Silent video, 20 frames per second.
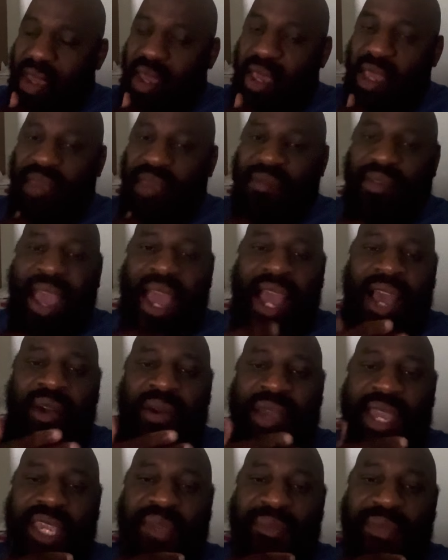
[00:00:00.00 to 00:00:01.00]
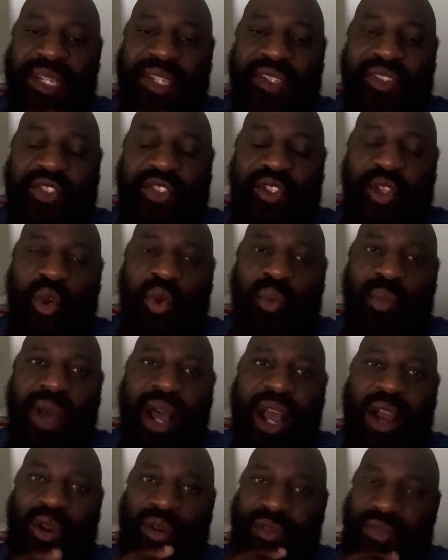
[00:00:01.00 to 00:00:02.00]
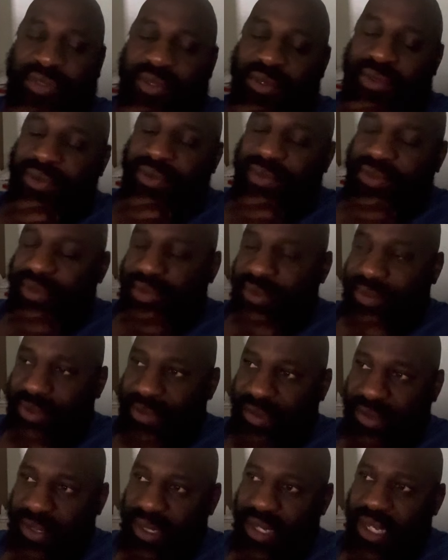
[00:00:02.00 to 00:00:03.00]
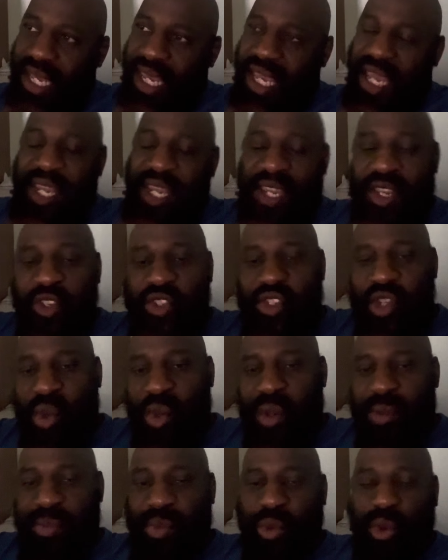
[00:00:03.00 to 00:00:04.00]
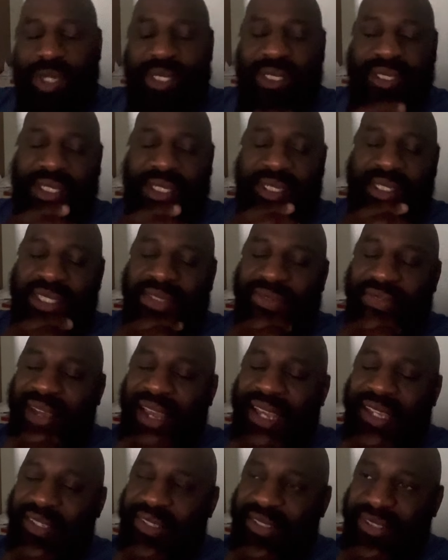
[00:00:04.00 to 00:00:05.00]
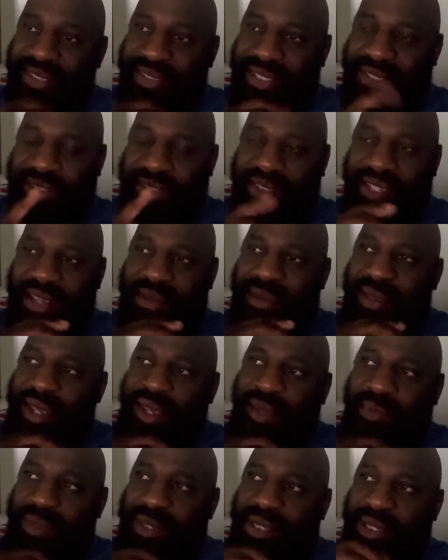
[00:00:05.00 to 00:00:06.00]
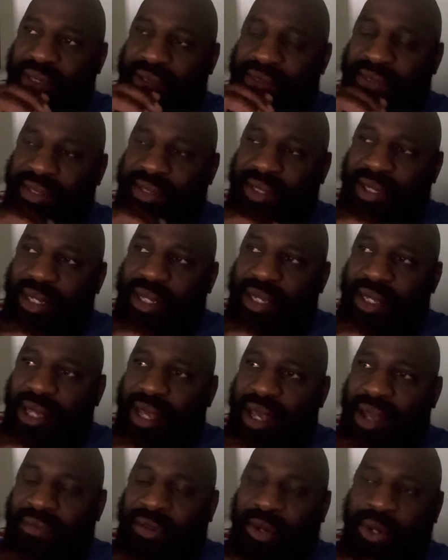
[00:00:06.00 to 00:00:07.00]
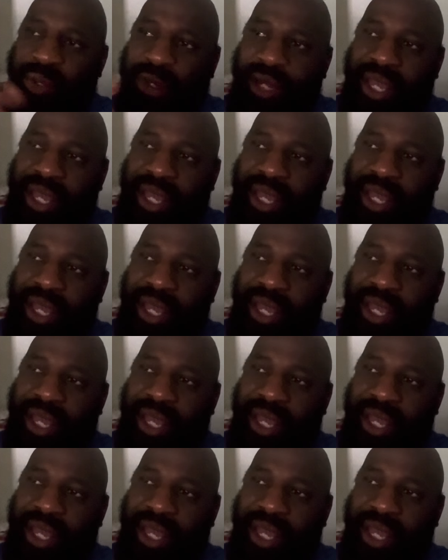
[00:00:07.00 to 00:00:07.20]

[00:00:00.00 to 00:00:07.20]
If Al Haymon is so powerful and he's so important to these fighters, listen up, because I've heard